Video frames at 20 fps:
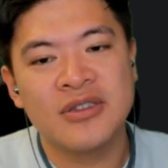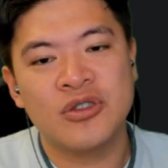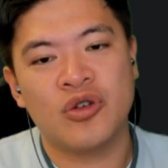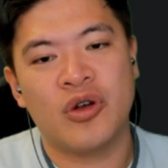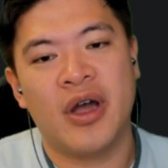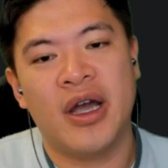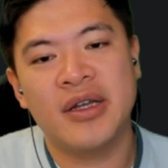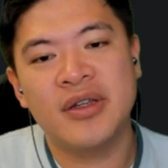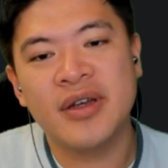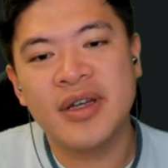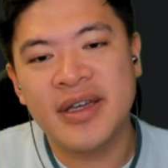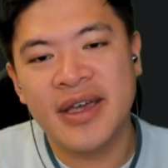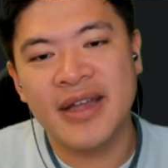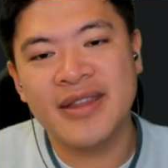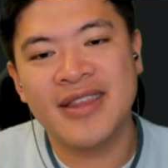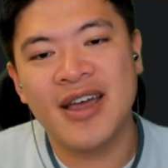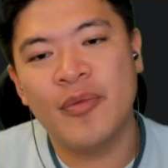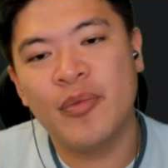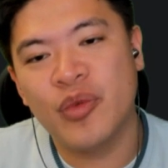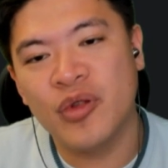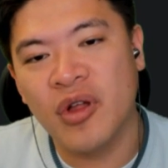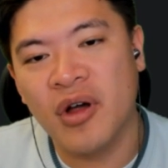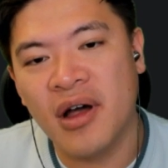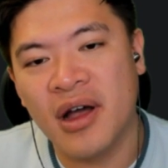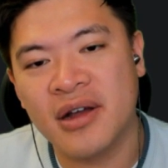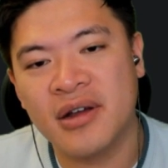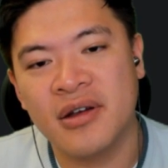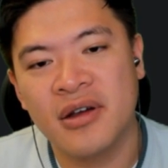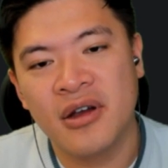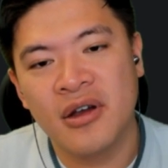trying to get that
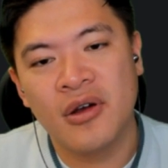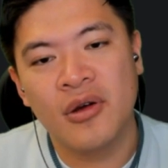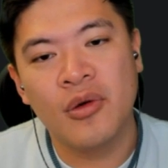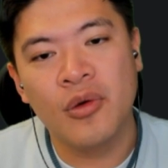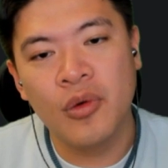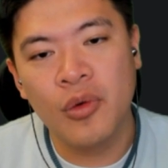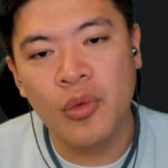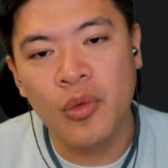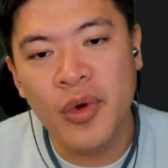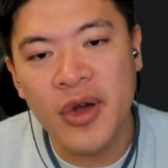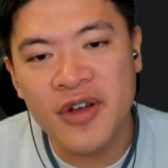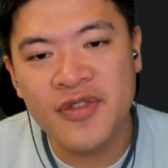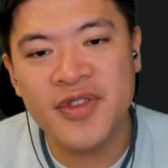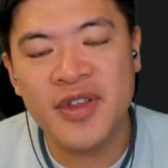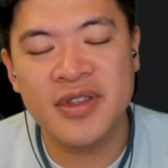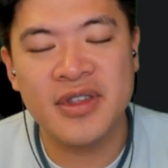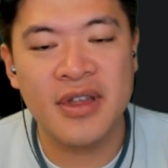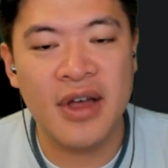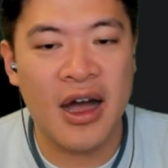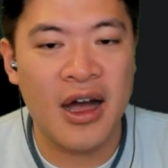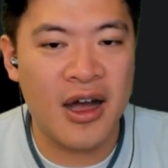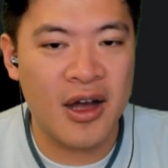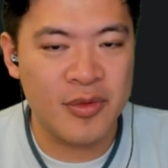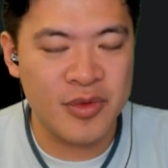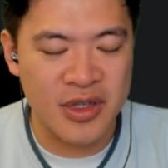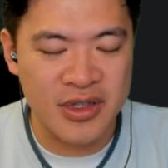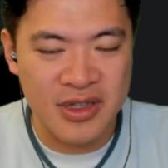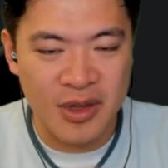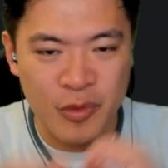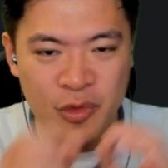block with
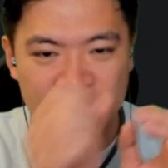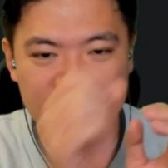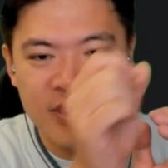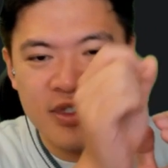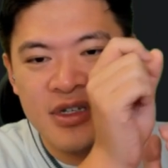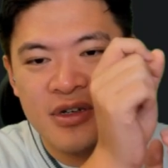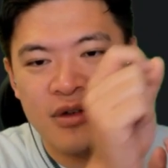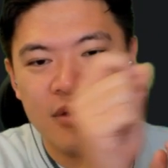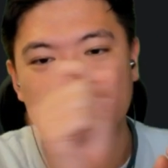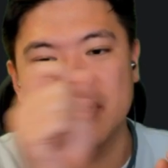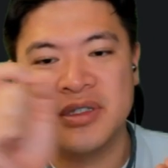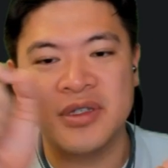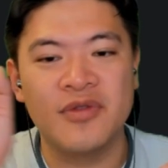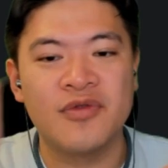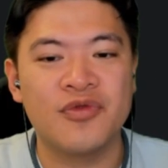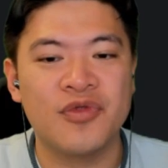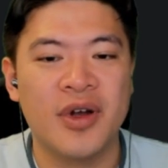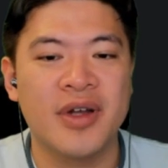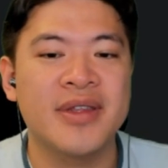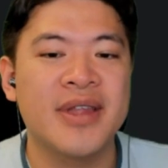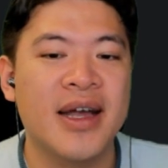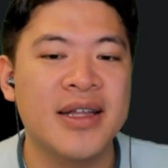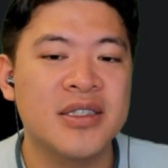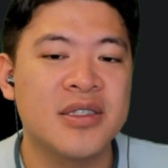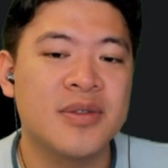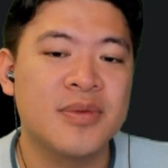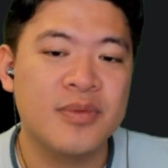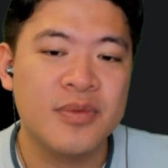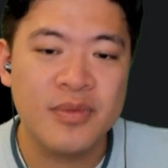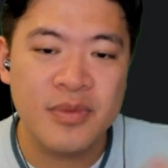the number of zeros in front
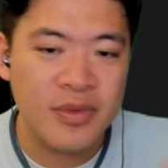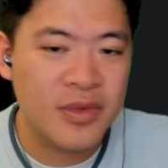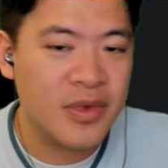that's